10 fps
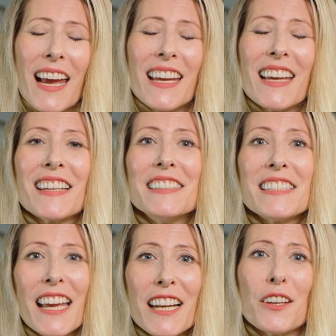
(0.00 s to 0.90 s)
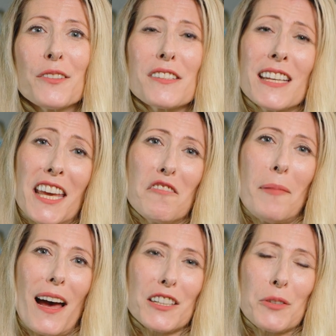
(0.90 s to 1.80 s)
Katie continues to give
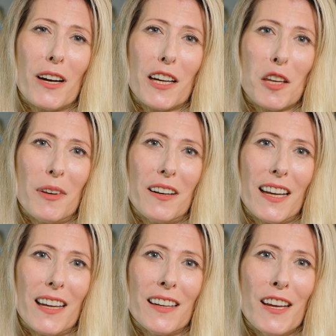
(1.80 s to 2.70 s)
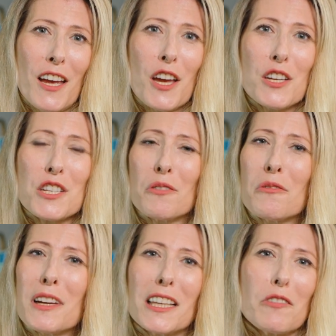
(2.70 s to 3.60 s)
back to our community. She
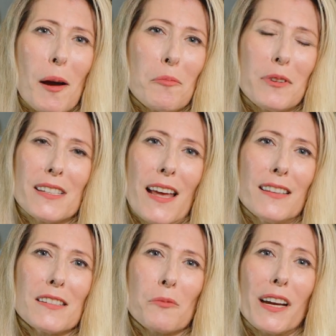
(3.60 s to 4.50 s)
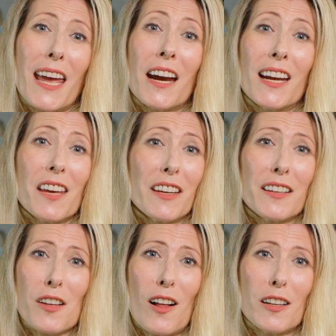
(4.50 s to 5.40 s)
really represents what caregiving
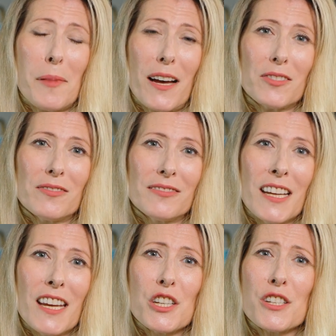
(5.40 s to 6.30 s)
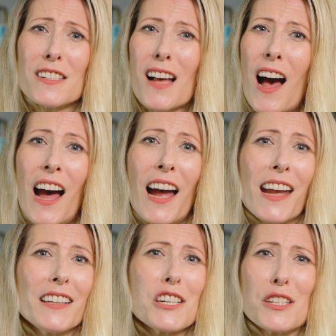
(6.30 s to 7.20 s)
is all about. She's
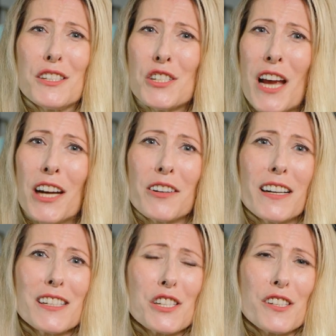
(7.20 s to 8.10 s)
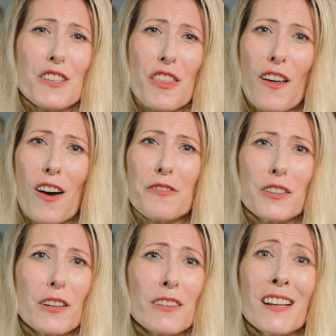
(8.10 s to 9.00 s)
kind, she's generous, she's
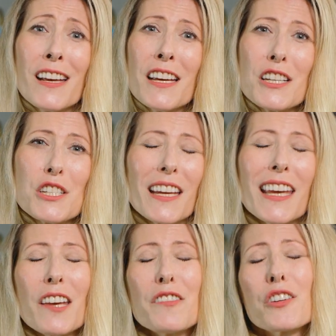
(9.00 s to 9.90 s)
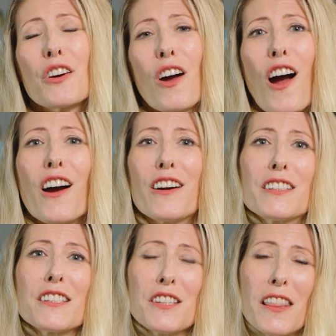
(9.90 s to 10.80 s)
thoughtful. She gives her heart
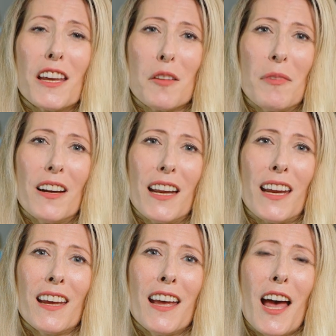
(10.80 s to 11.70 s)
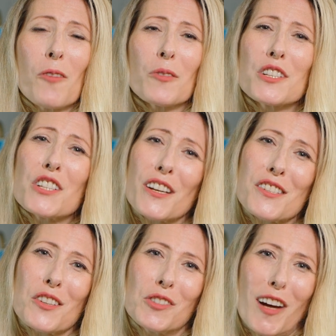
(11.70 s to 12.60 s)
to the community, and we're just
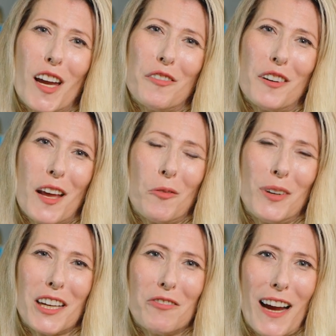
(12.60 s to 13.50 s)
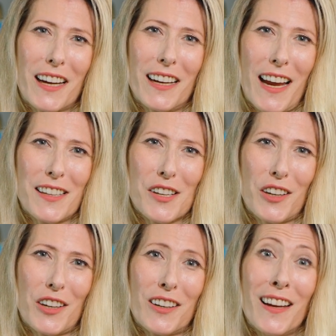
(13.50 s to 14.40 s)
so grateful that we can recognize
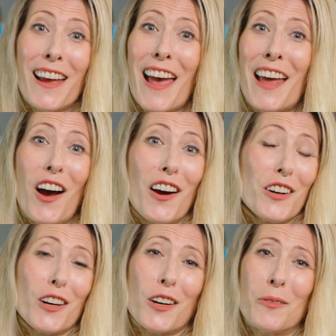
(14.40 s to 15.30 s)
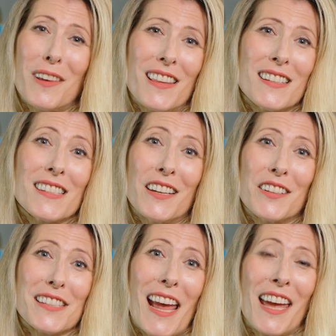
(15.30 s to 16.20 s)
her and honor her with this
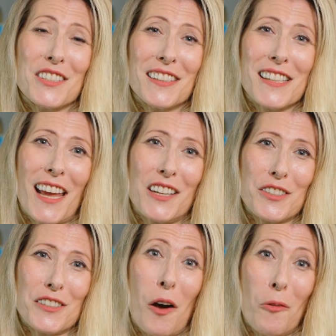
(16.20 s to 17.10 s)
year's Angela's Angel